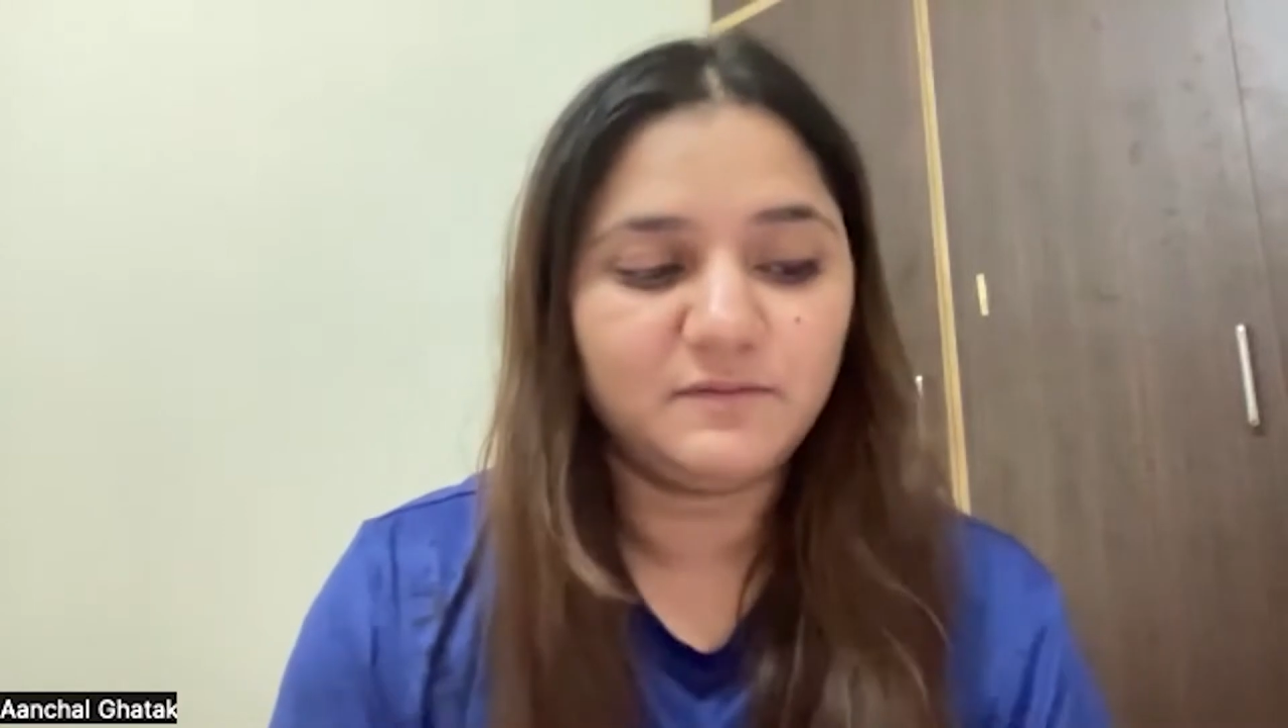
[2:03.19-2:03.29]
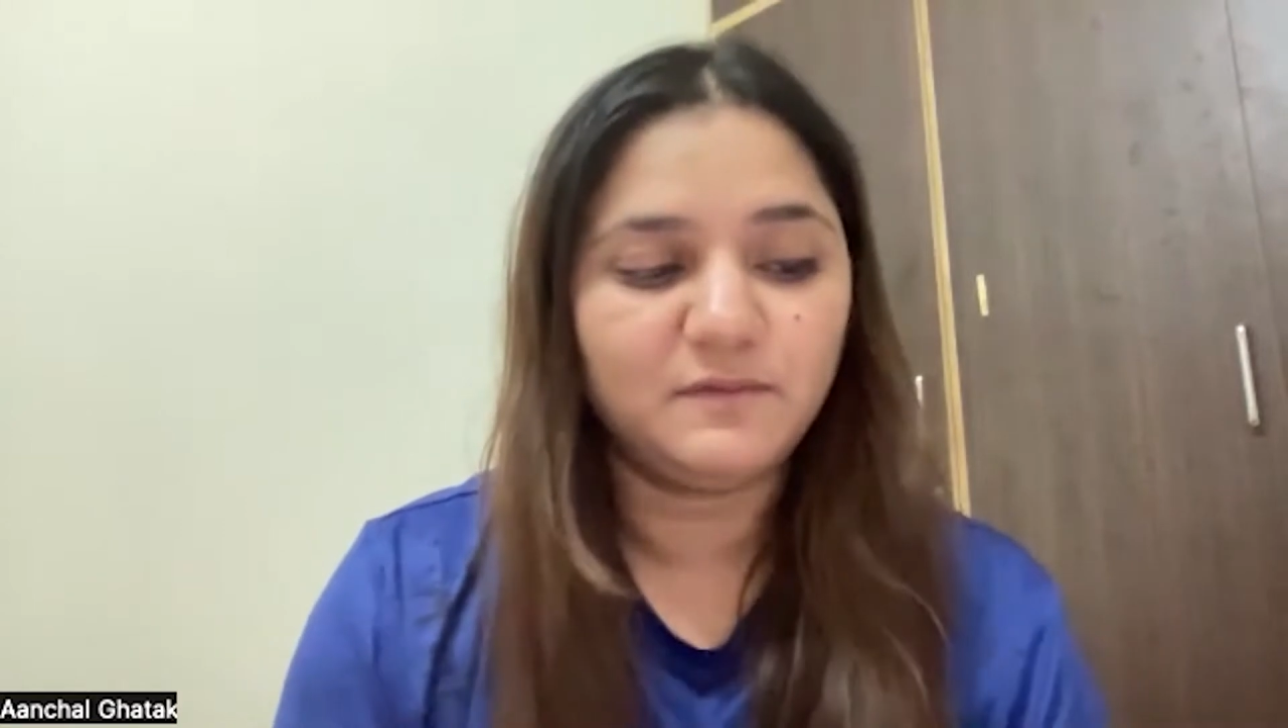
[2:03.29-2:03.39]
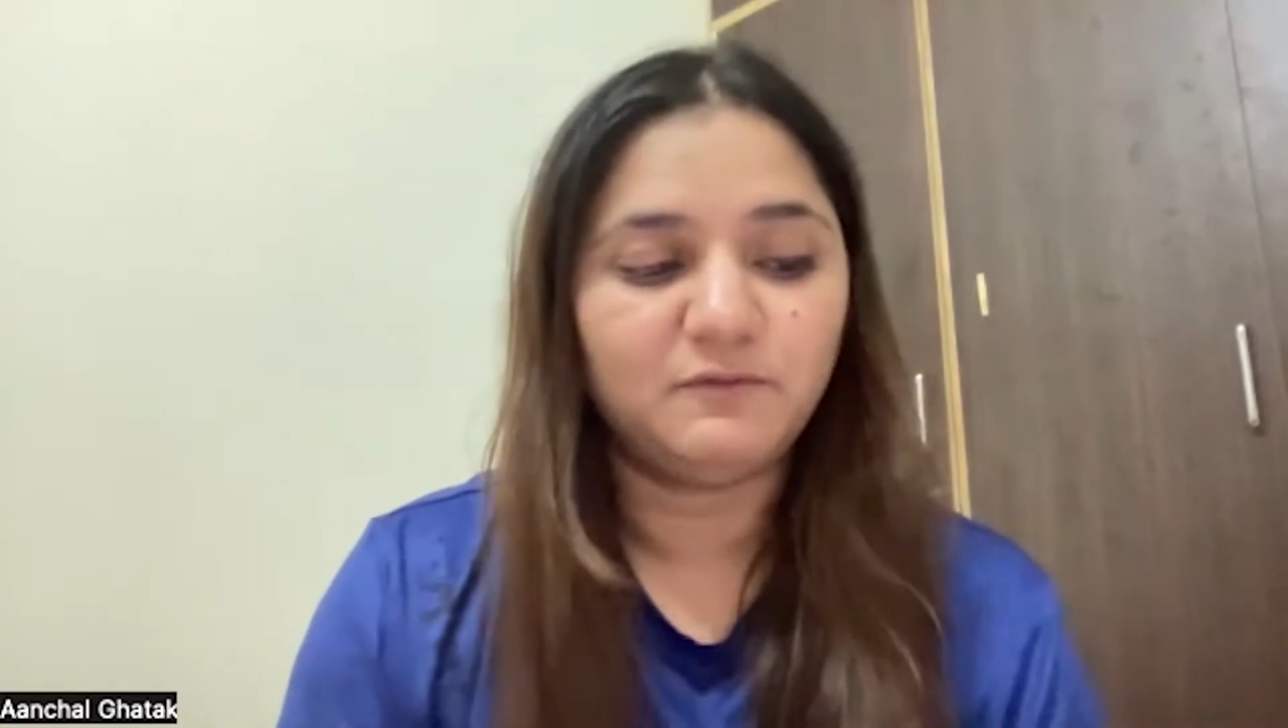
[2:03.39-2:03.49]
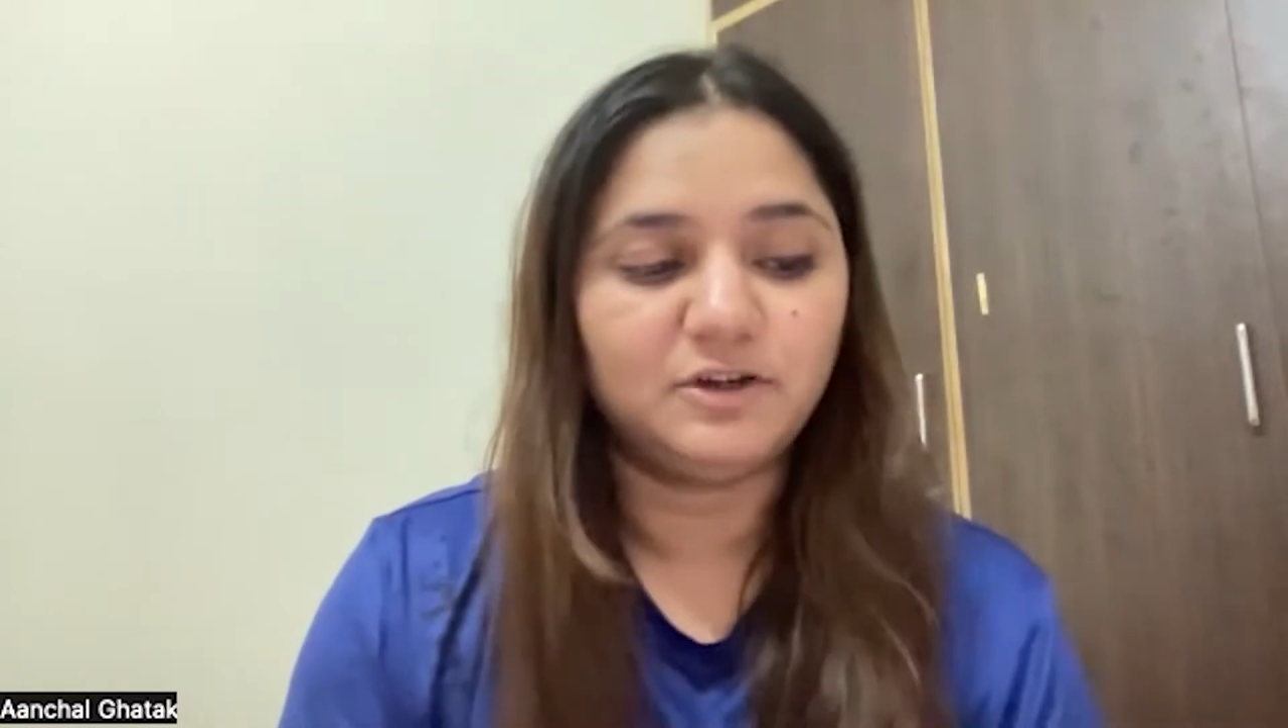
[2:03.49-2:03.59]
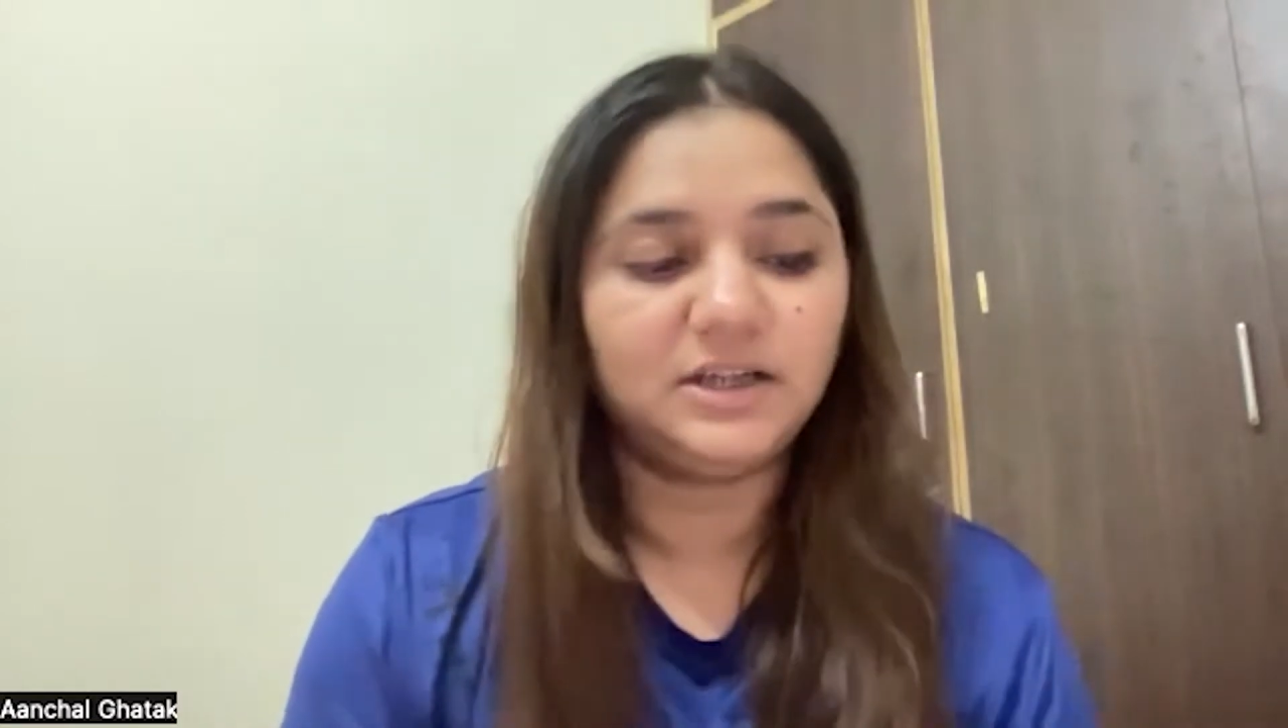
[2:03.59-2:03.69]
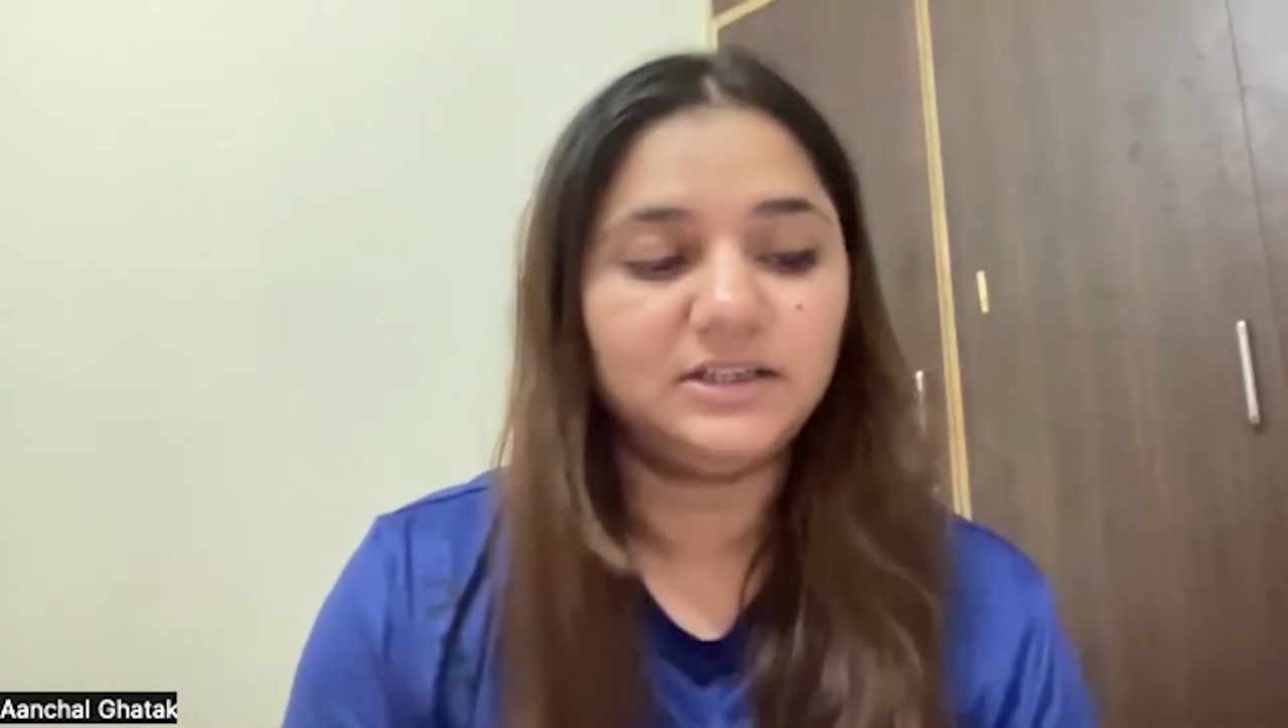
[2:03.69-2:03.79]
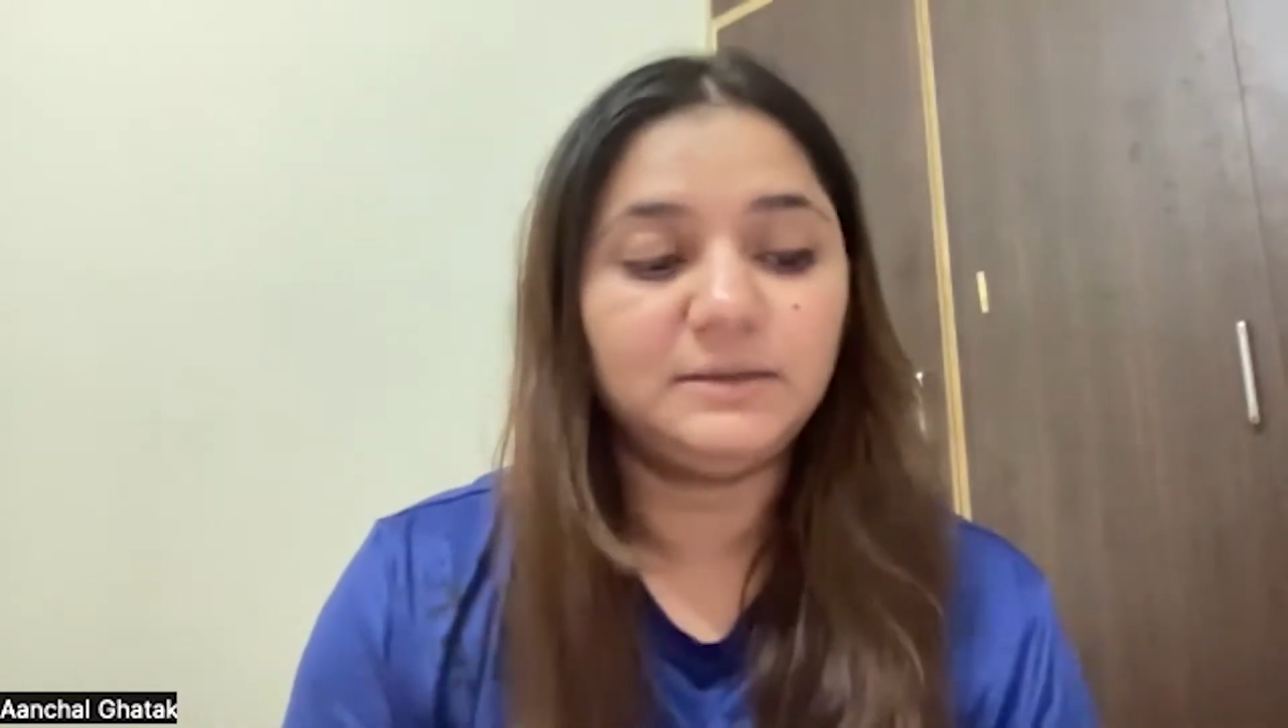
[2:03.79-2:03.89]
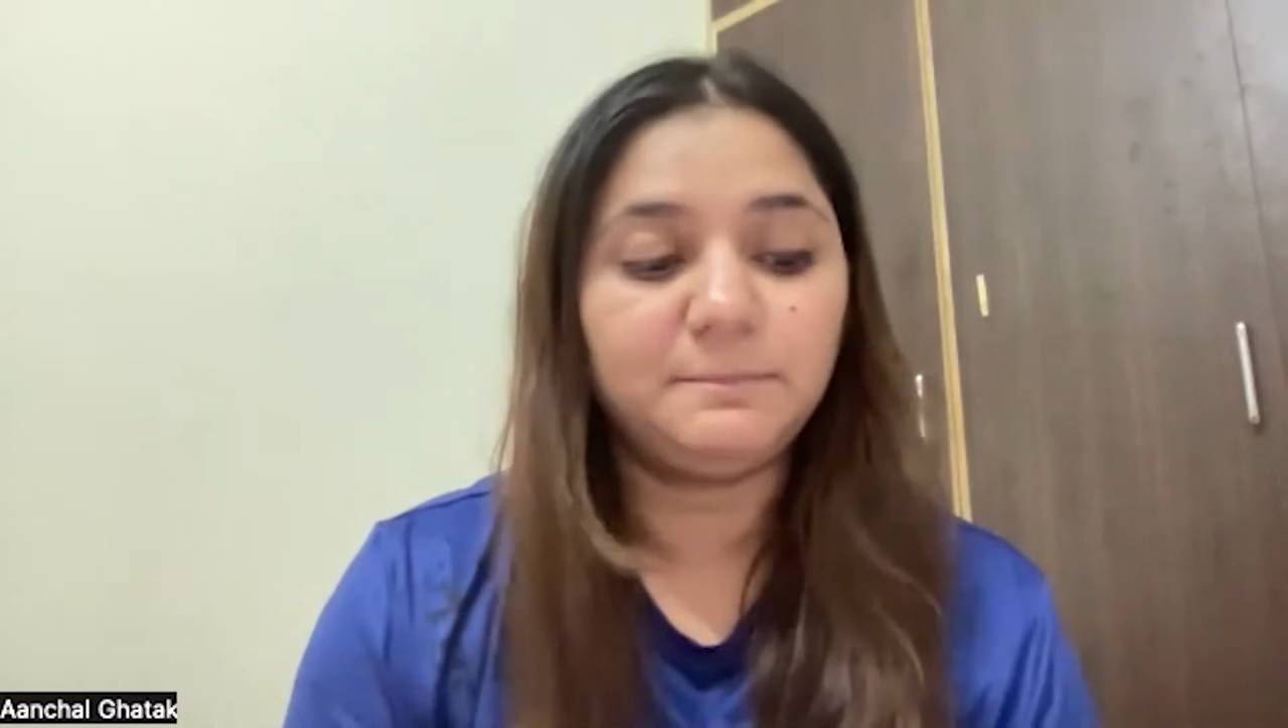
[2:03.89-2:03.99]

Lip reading: what are the